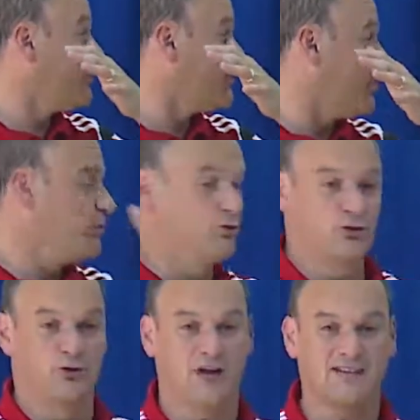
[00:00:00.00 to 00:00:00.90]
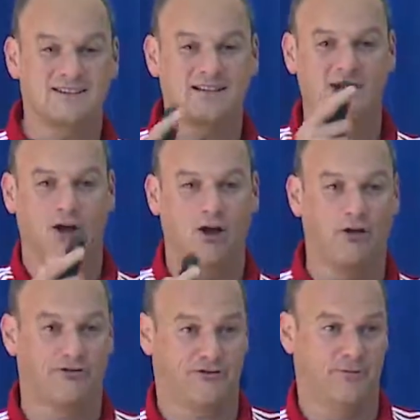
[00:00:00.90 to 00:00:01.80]
So you can see a lot
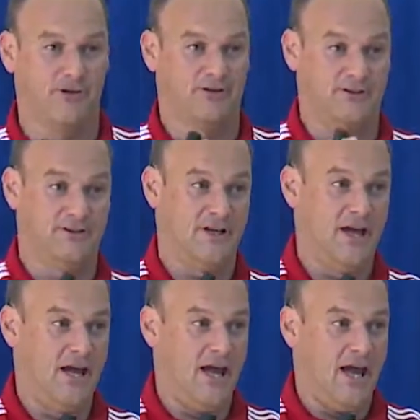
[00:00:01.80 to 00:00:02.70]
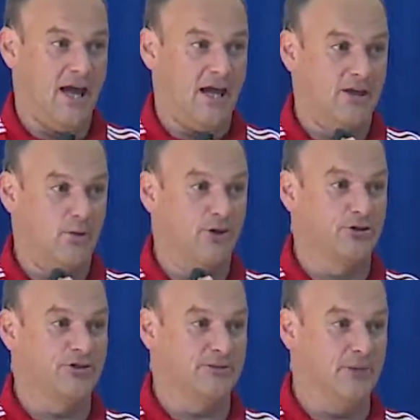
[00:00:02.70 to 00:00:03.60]
of similarities. What
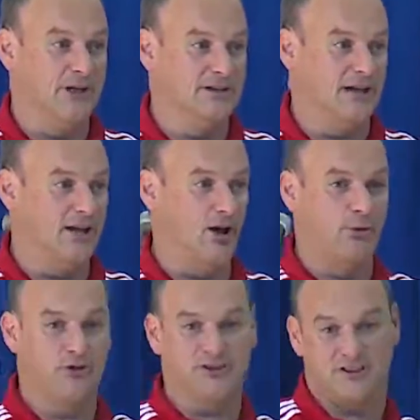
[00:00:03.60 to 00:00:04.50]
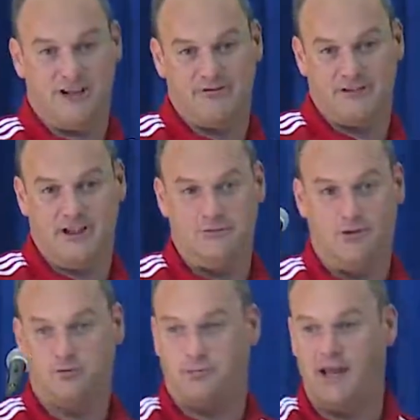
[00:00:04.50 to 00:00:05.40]
does it mean that our under 17
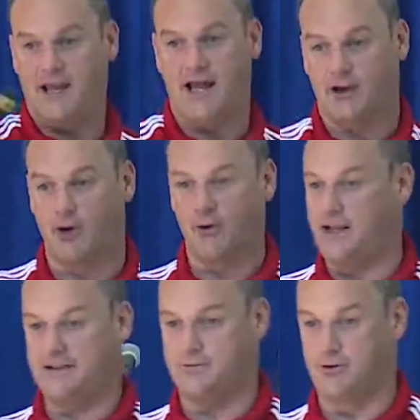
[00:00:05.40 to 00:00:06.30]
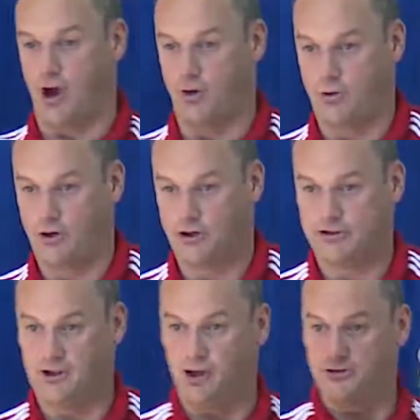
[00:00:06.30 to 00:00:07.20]
must play like our 18? No.
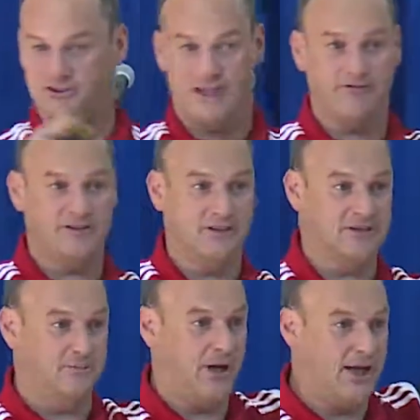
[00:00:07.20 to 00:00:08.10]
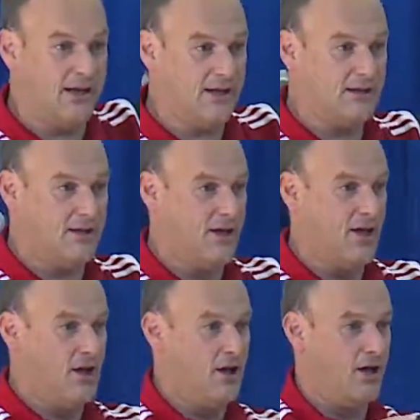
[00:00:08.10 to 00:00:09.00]
Under 17 is playing
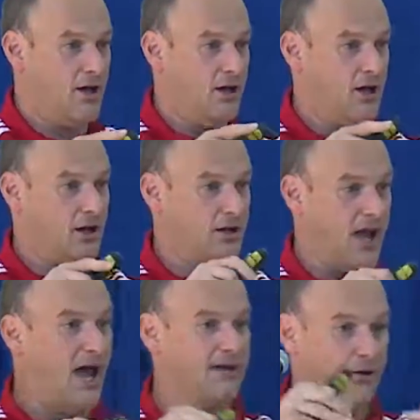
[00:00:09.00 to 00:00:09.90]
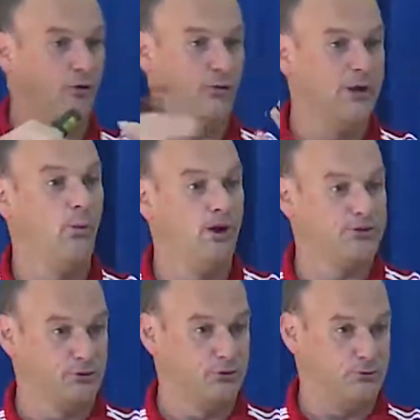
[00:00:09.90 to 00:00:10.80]
like or we want
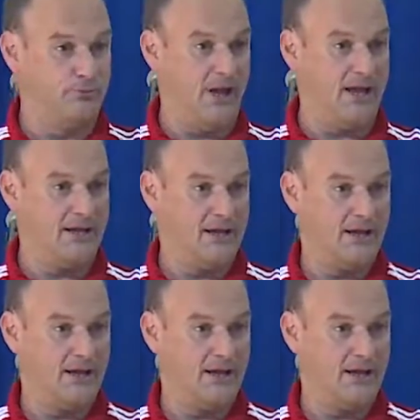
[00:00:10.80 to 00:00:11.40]
to play.